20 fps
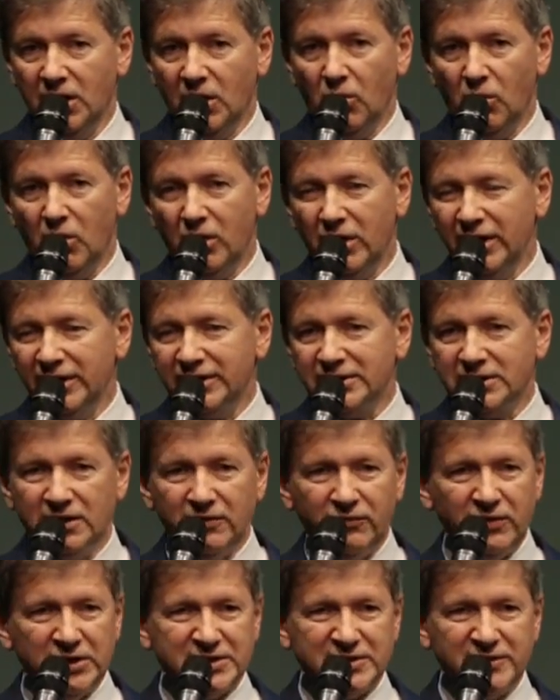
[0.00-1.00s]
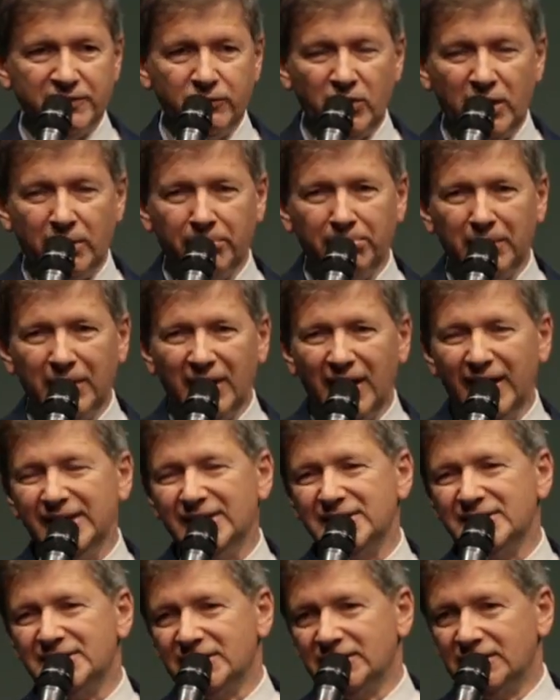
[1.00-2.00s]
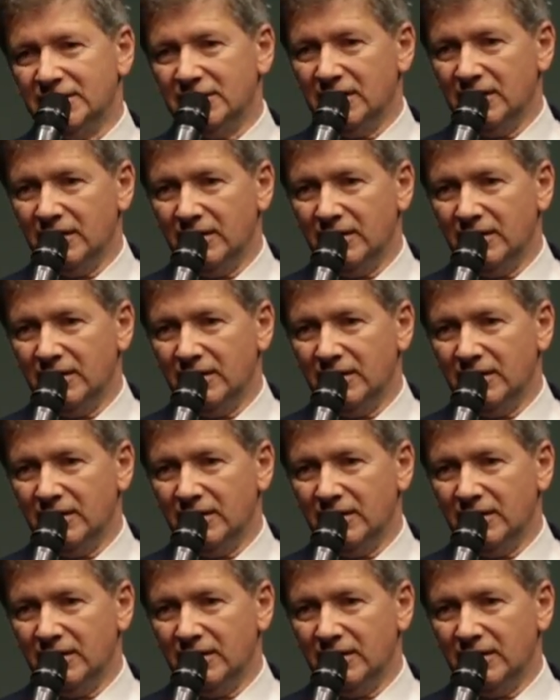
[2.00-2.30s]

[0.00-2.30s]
where we are blinded